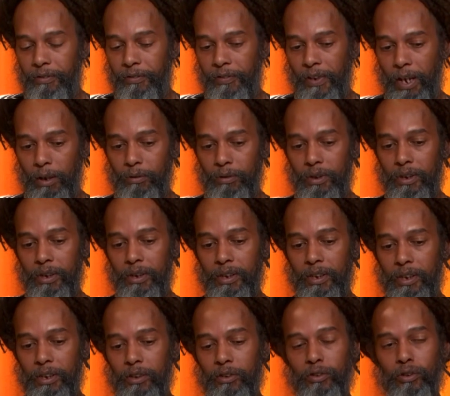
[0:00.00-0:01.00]
founded
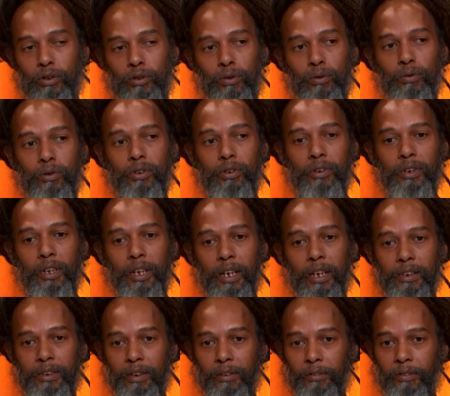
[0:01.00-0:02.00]
the institution
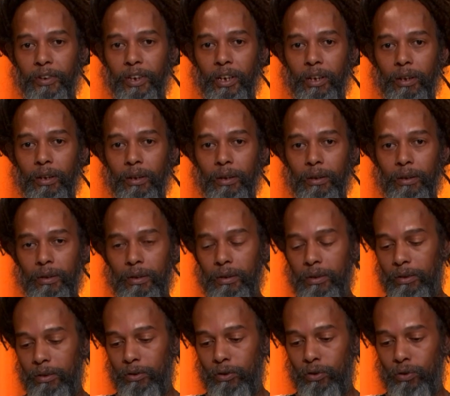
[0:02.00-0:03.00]
as a vehicle
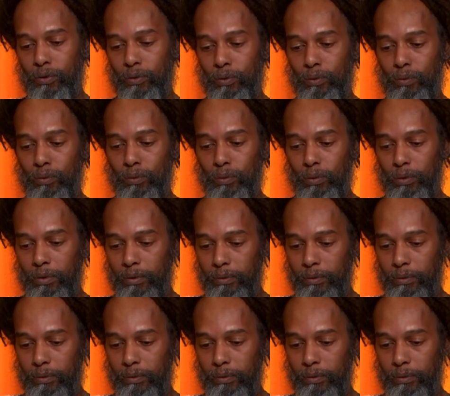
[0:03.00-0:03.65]
to,